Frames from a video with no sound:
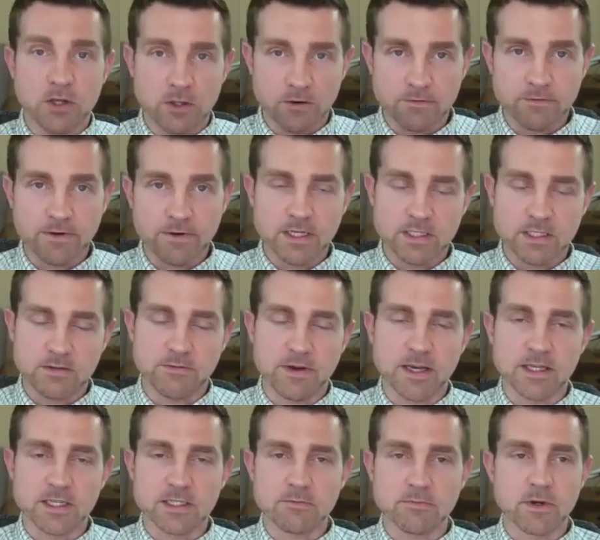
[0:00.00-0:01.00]
other face to
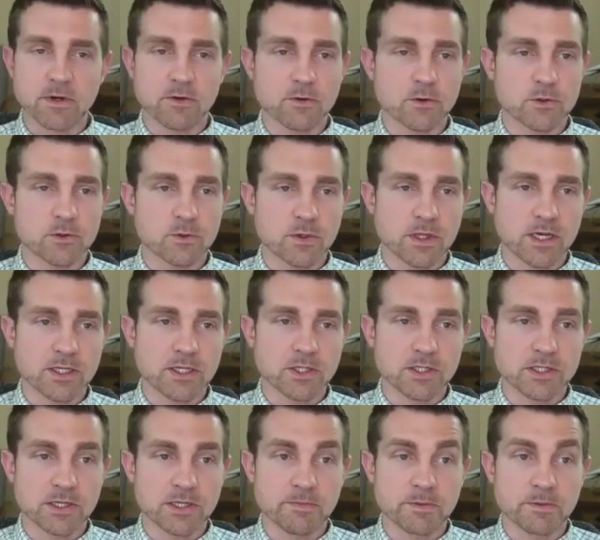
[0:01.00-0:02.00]
face and build those
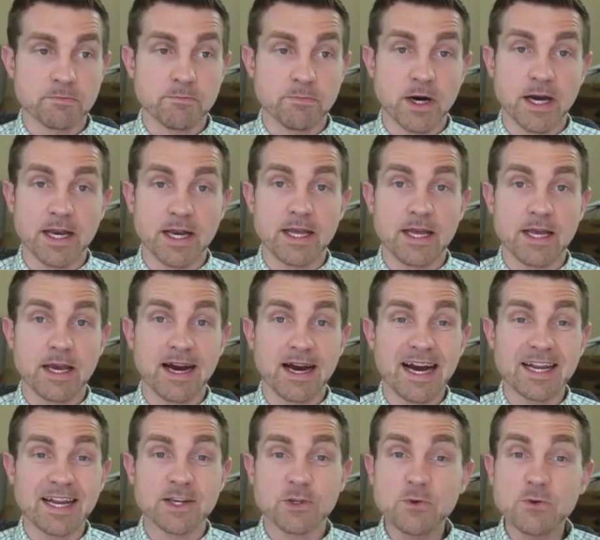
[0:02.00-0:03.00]
relationships. But
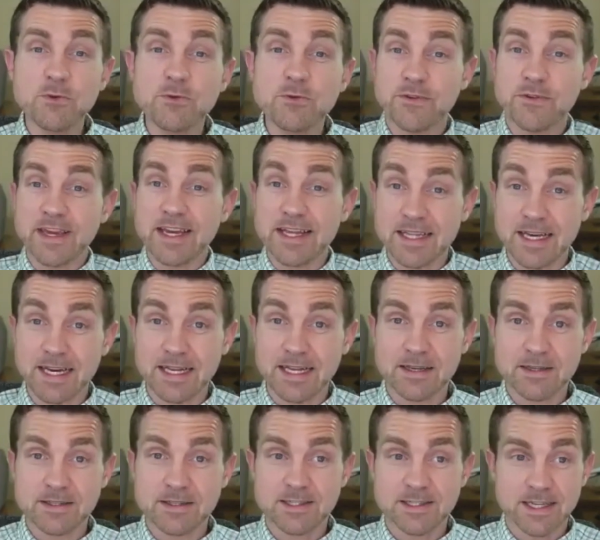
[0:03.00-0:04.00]
I do feel
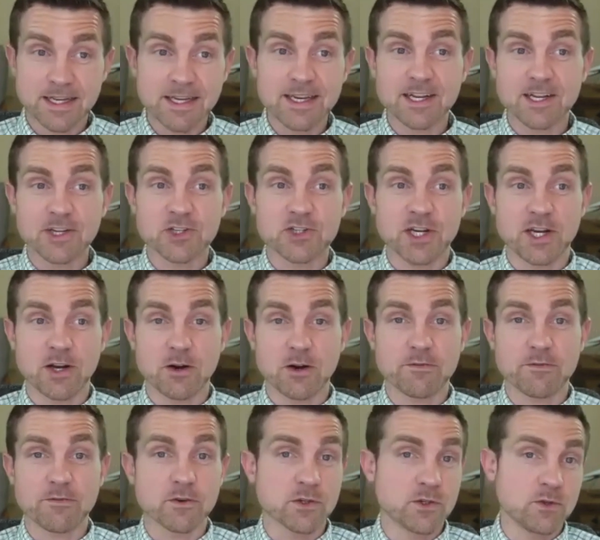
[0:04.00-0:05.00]
it sitting in a chair
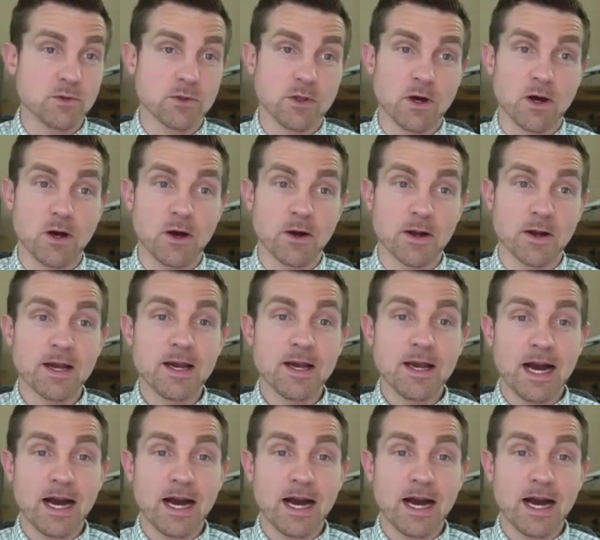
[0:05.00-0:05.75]
for too long.